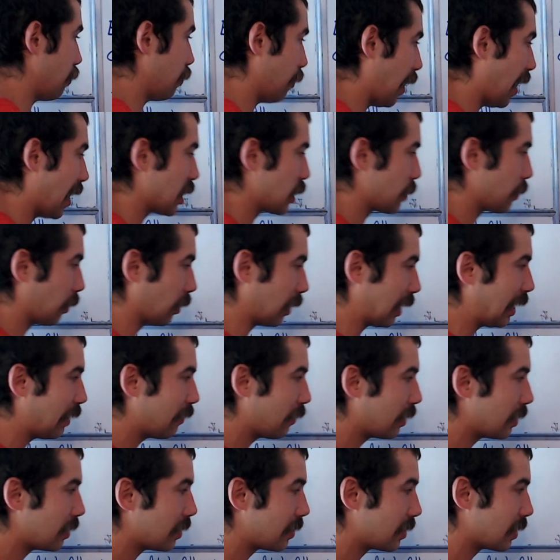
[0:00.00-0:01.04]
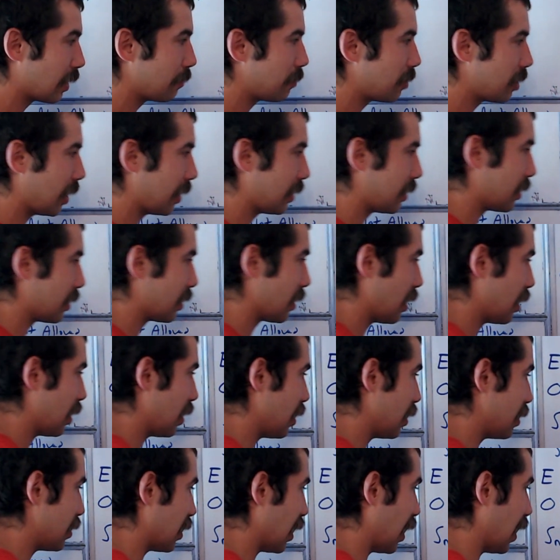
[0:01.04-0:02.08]
possible even subsets
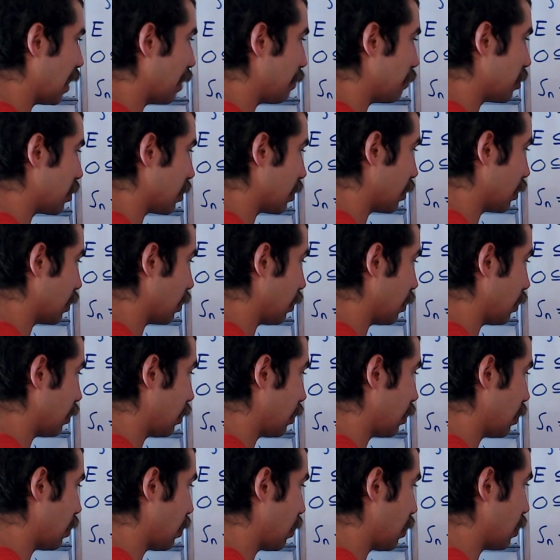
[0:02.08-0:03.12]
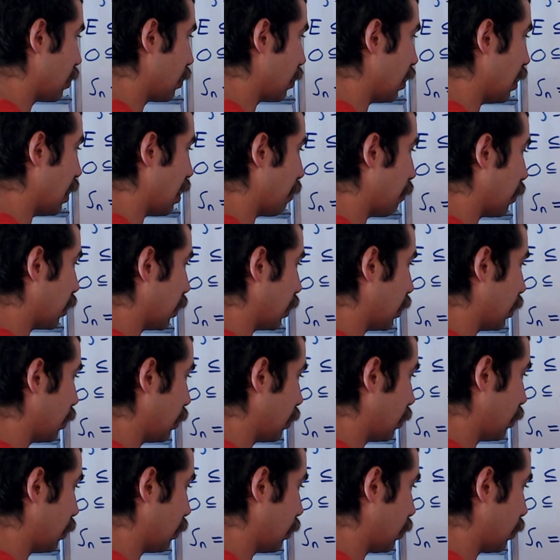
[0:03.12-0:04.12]
times the number